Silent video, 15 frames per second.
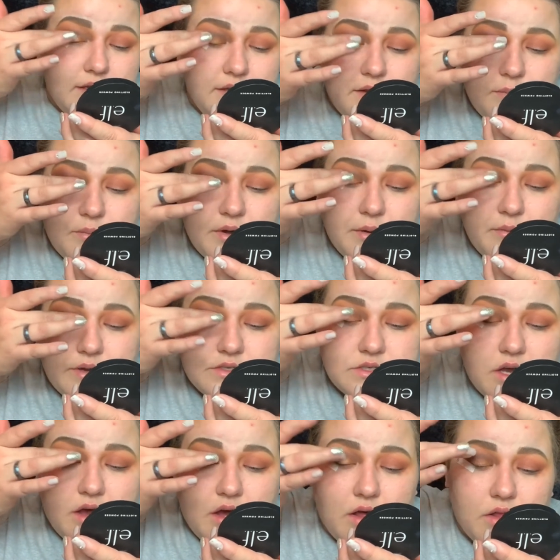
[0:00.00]
pretty much
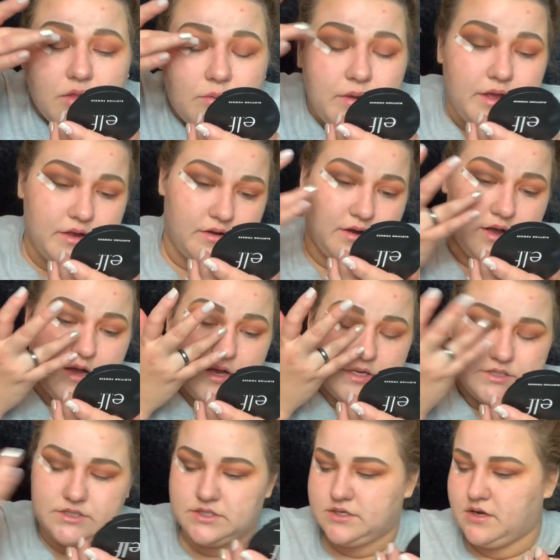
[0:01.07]
all the way across.
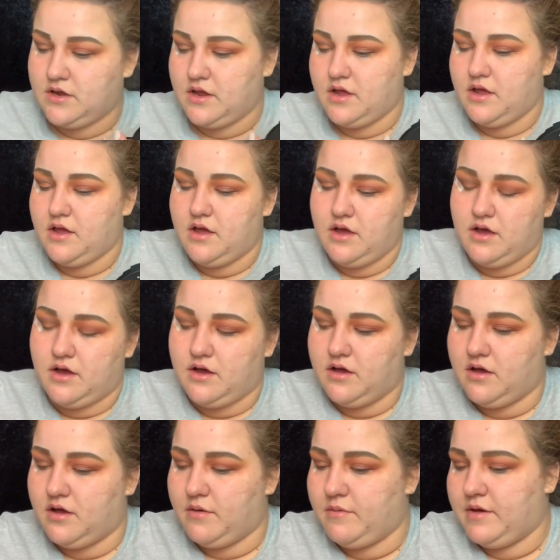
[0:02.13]

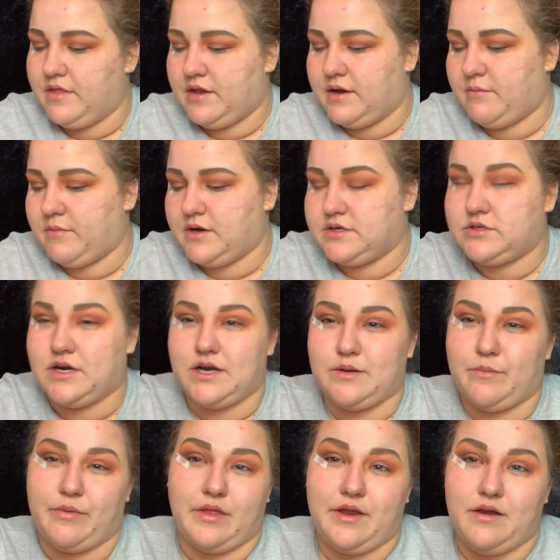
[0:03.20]
And then I'm going to try to
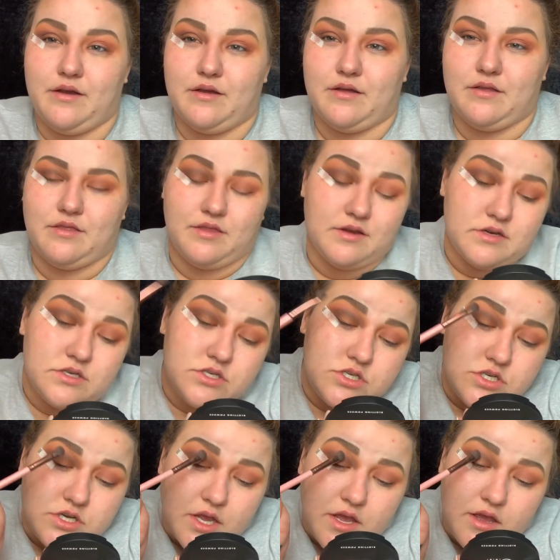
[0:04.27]
blend this
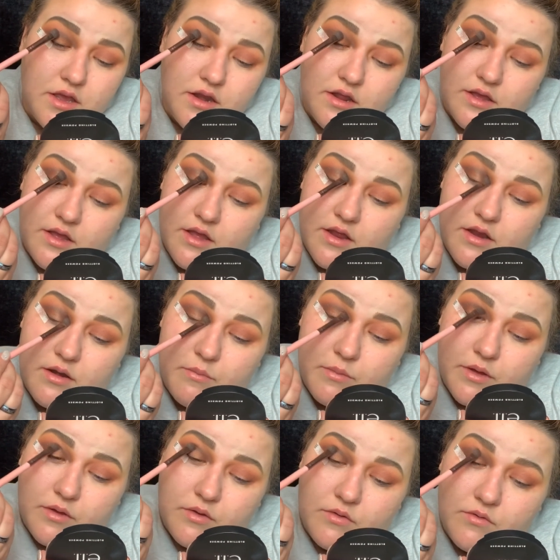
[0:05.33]
shade again,
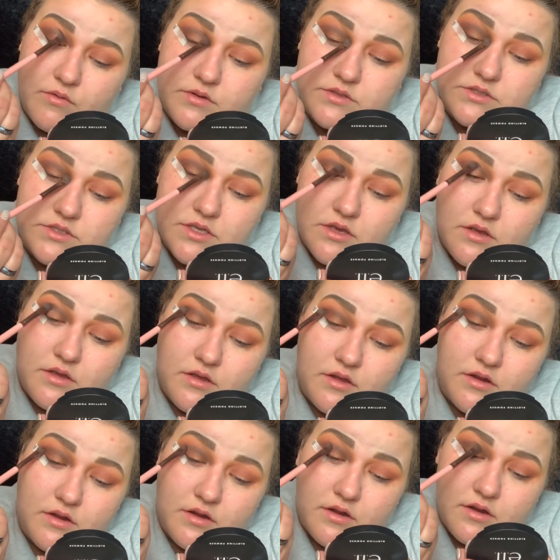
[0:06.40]
but we'll see
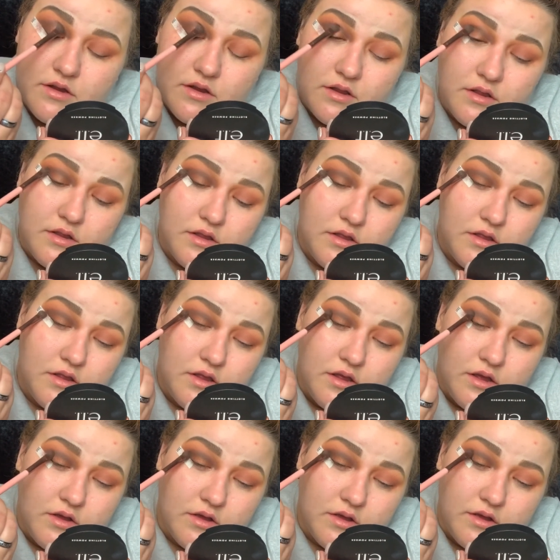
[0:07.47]
how it
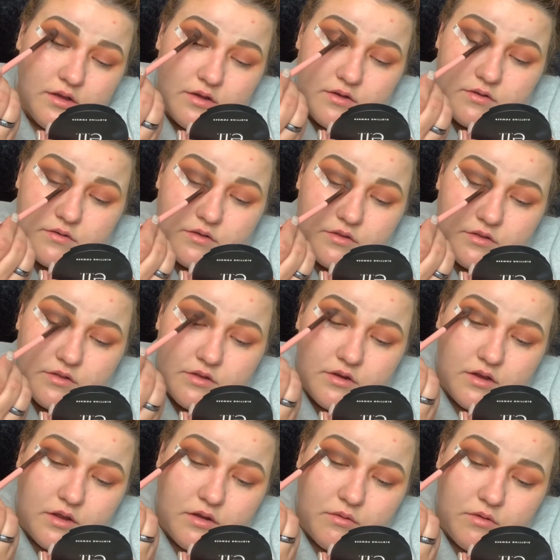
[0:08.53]
goes.
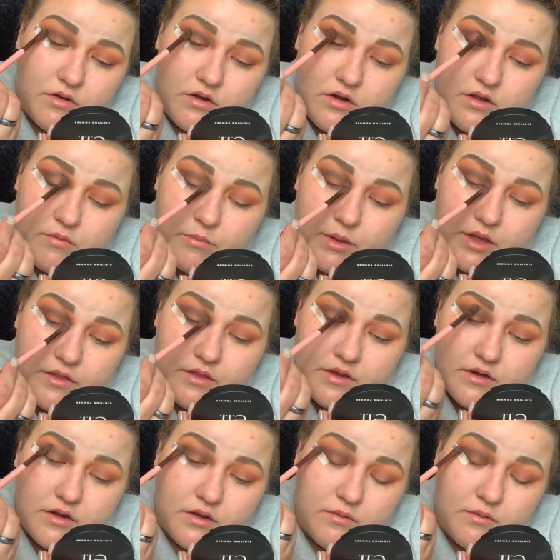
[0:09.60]
Not bad that time.